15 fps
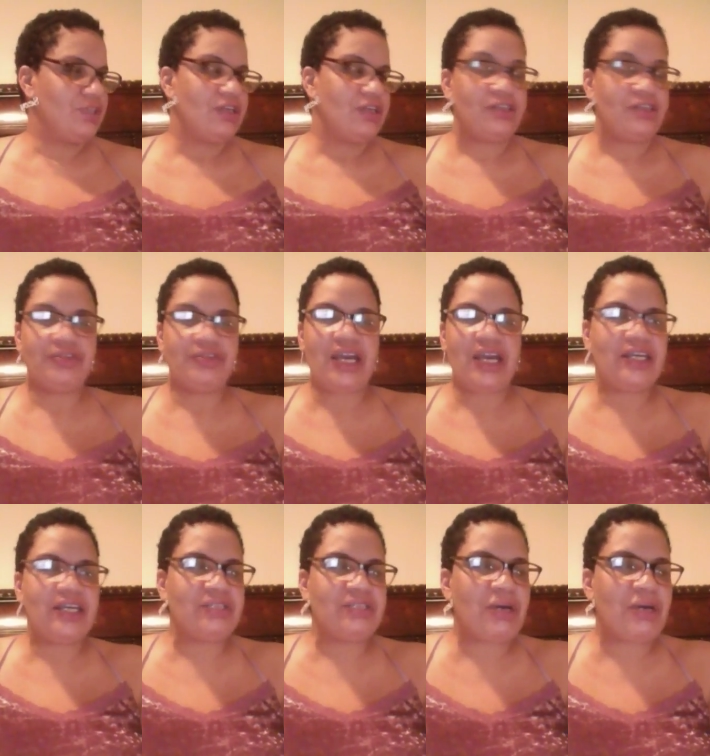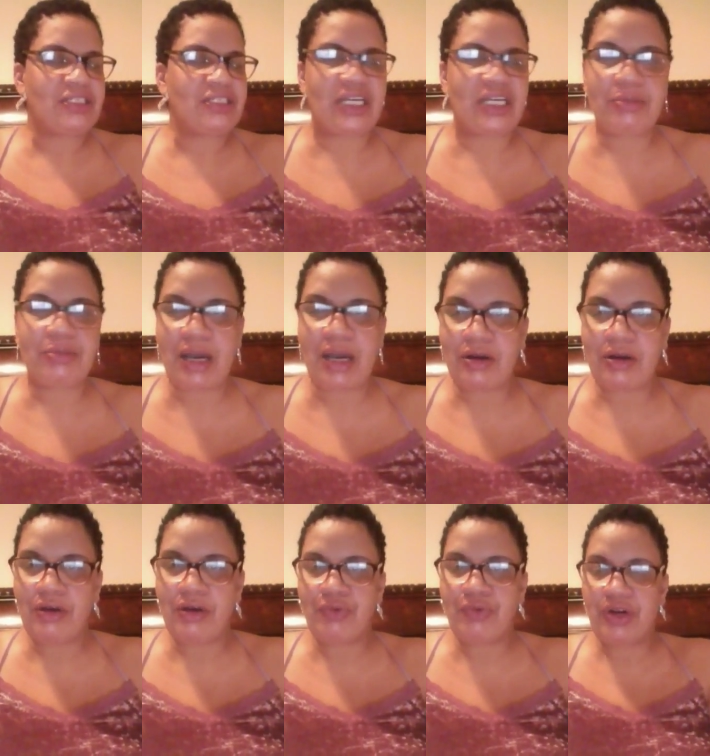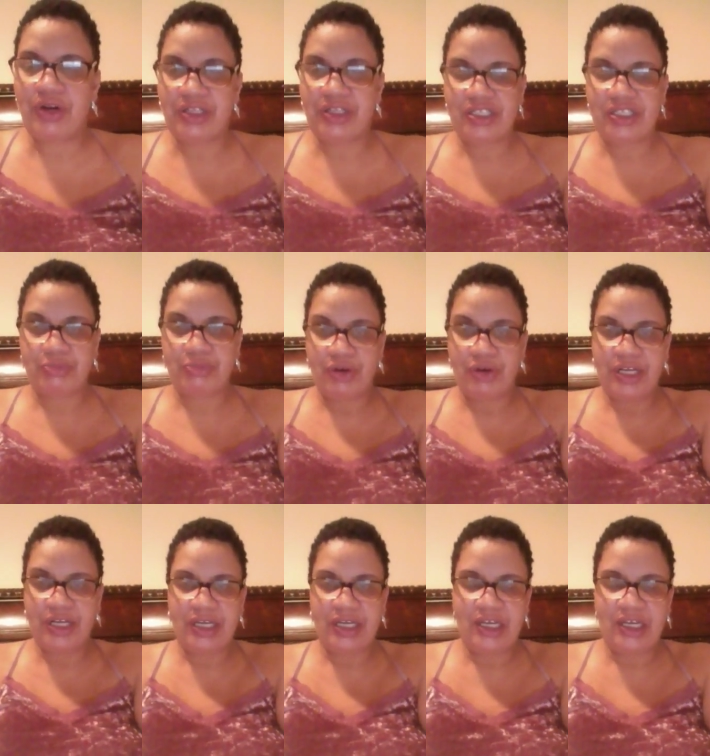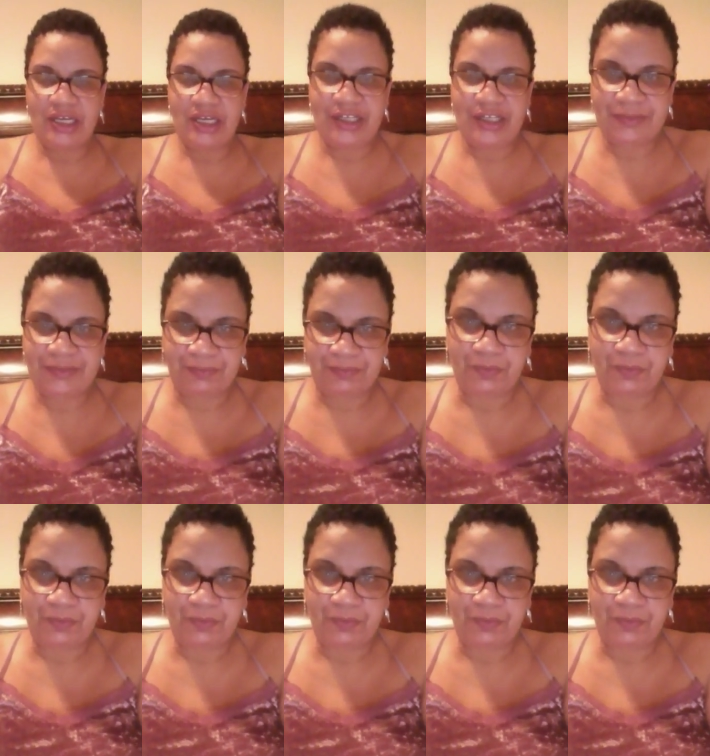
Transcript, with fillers: So that is my second bottle of water this morning and